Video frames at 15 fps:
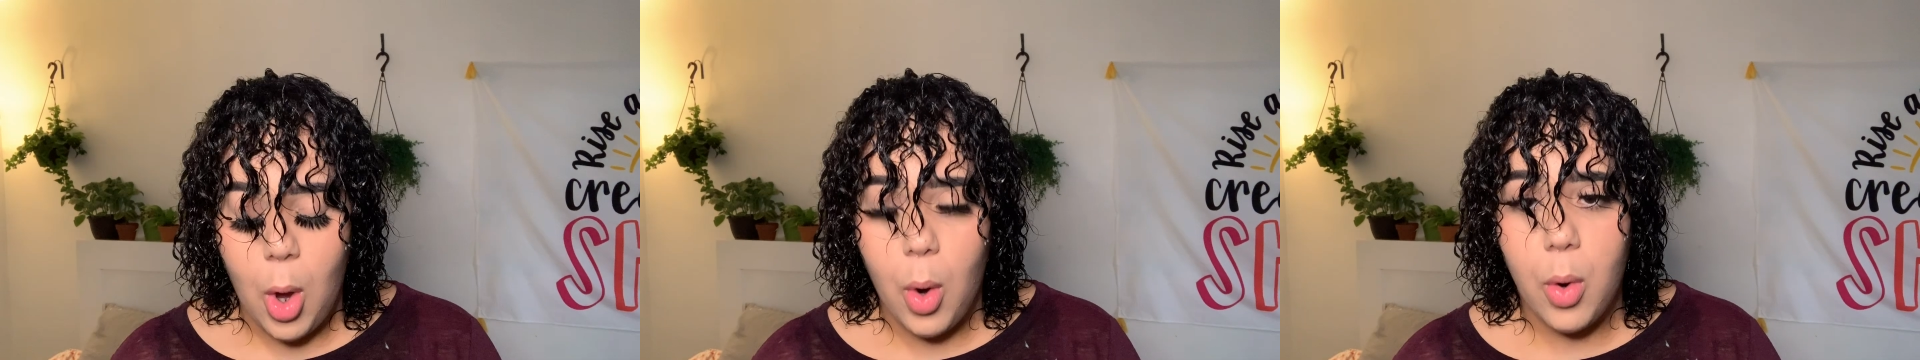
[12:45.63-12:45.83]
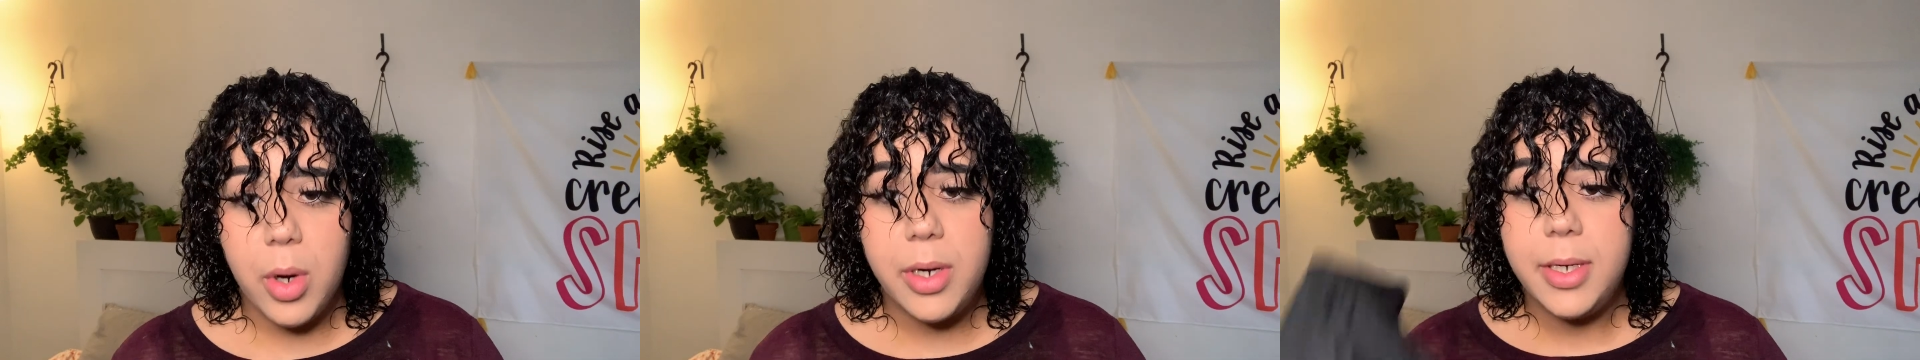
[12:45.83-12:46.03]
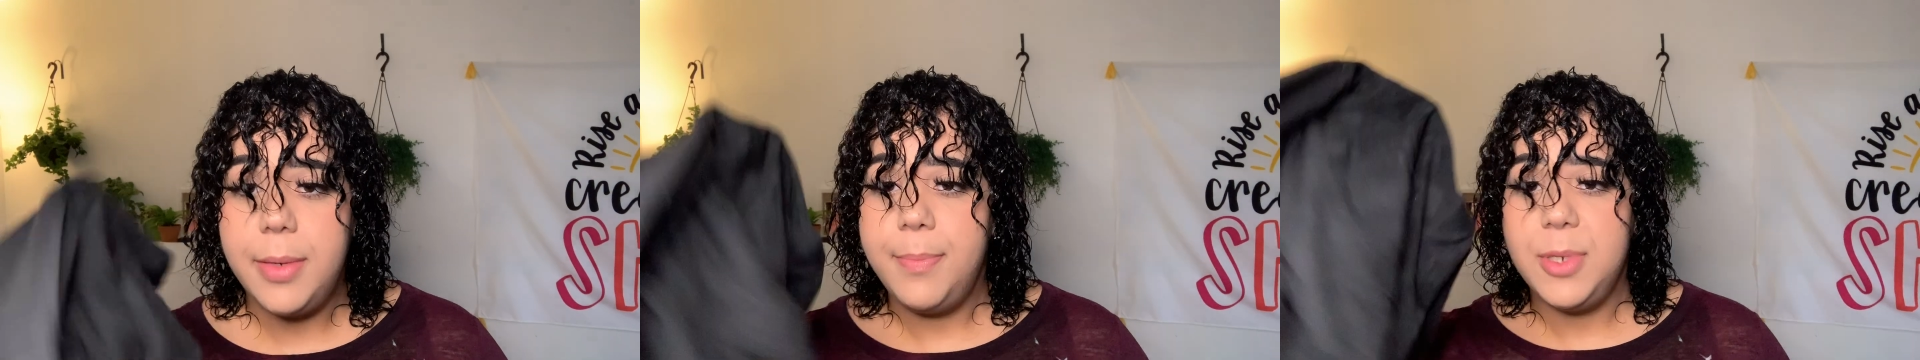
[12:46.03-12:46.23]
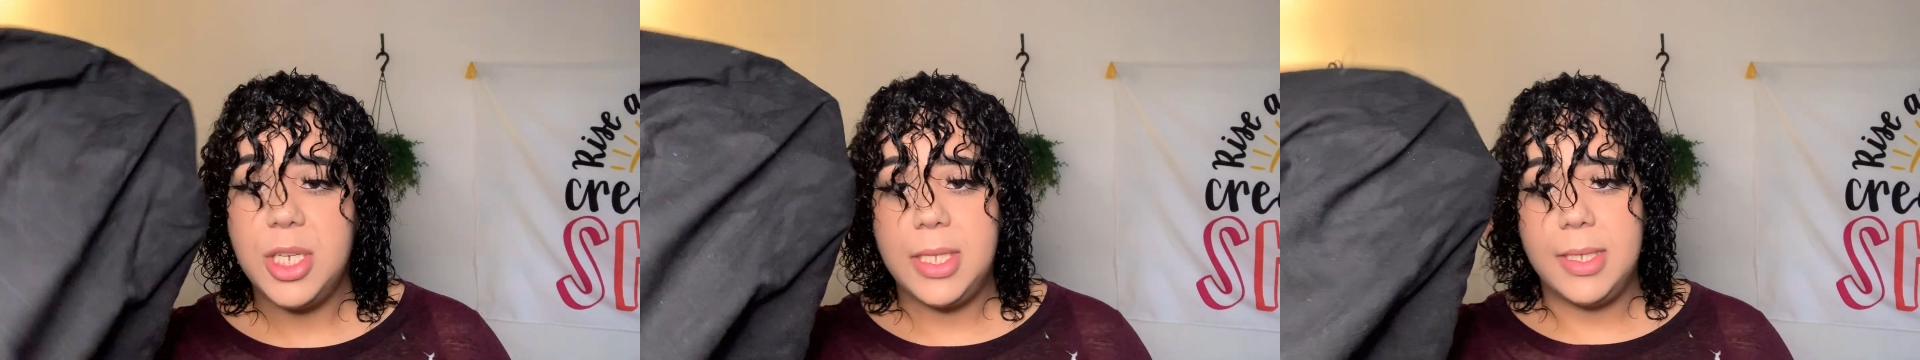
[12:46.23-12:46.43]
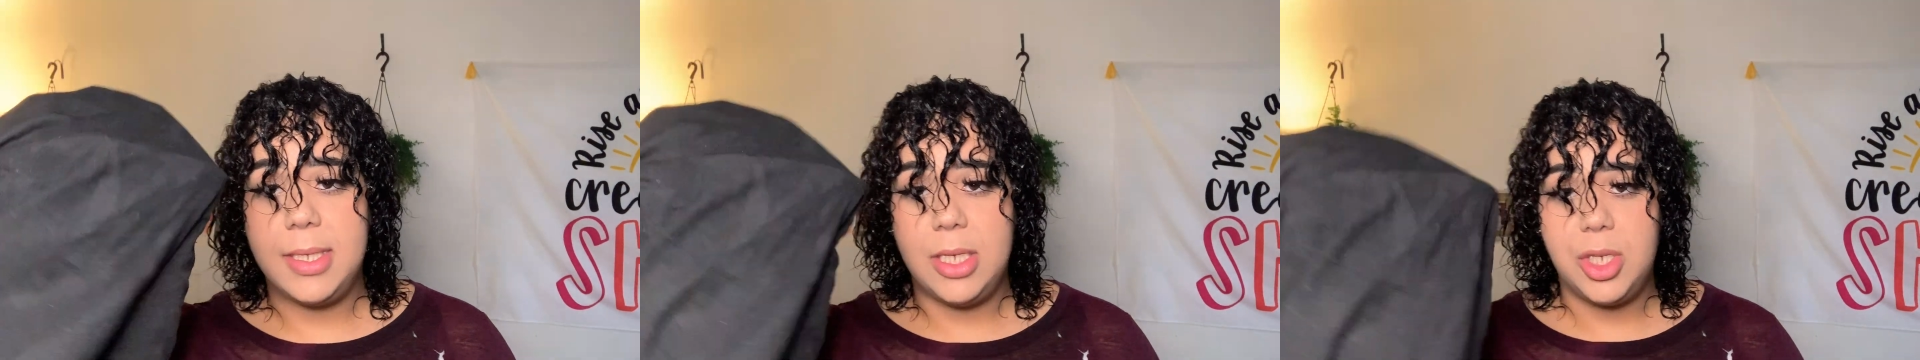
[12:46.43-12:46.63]
or
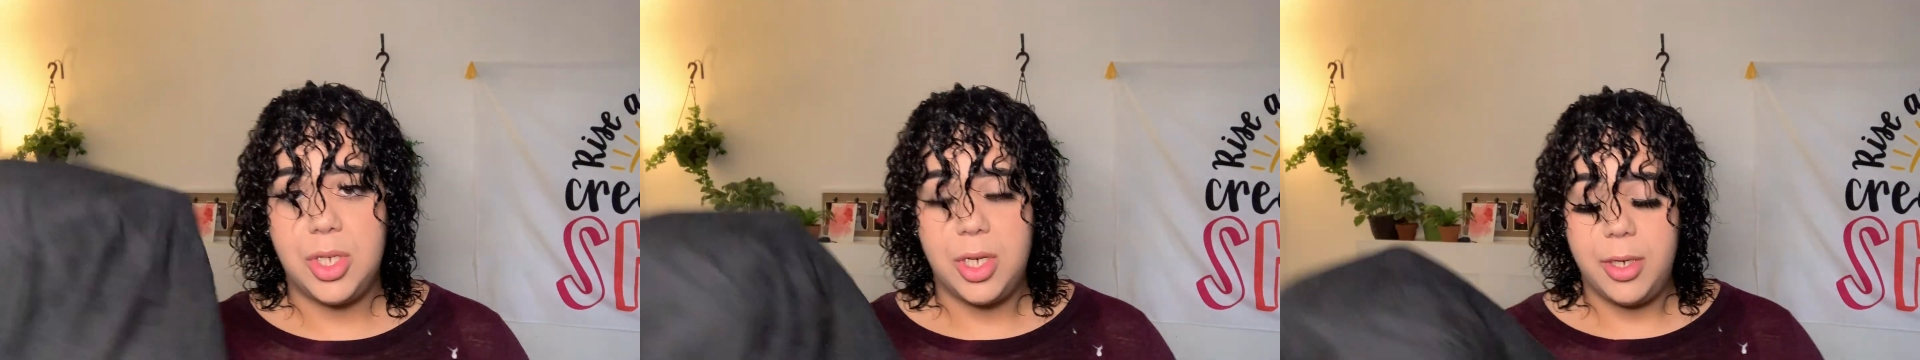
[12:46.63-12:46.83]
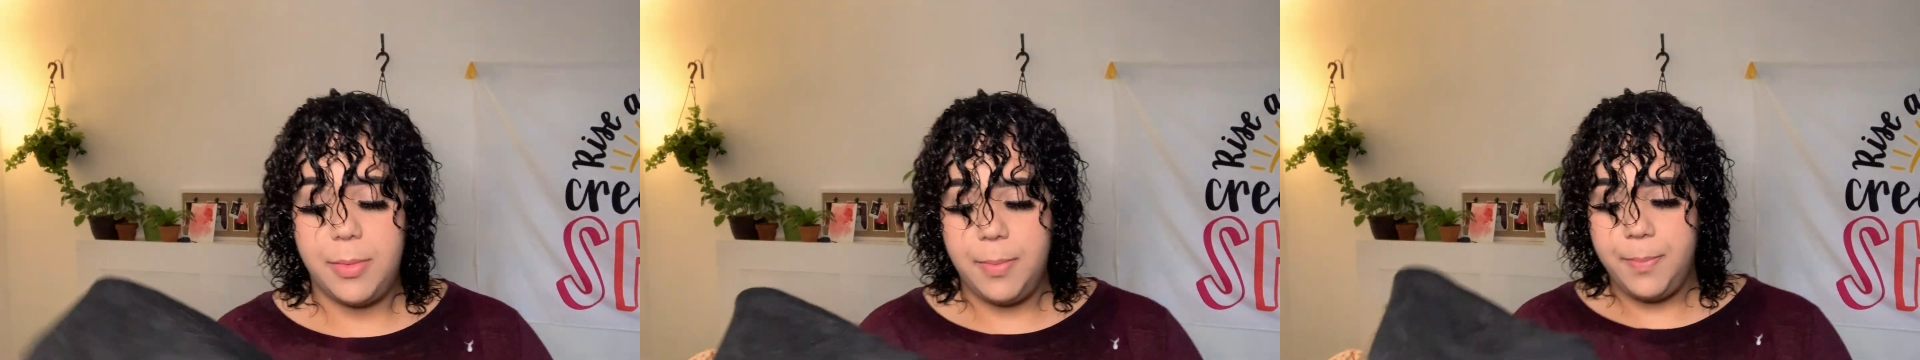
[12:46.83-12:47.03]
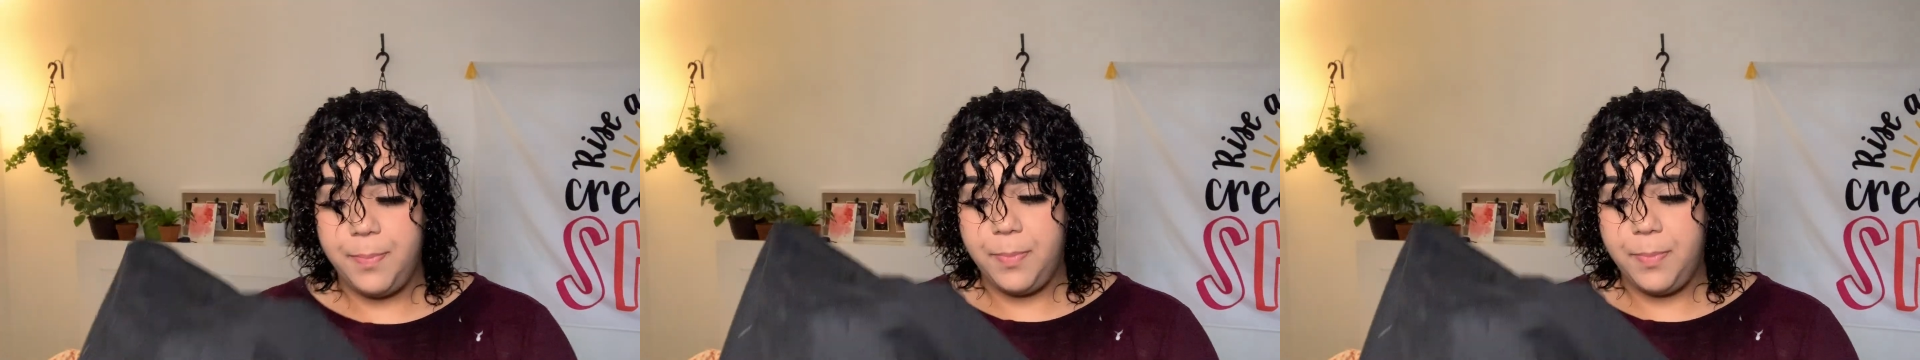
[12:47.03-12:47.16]
just a t-shirt.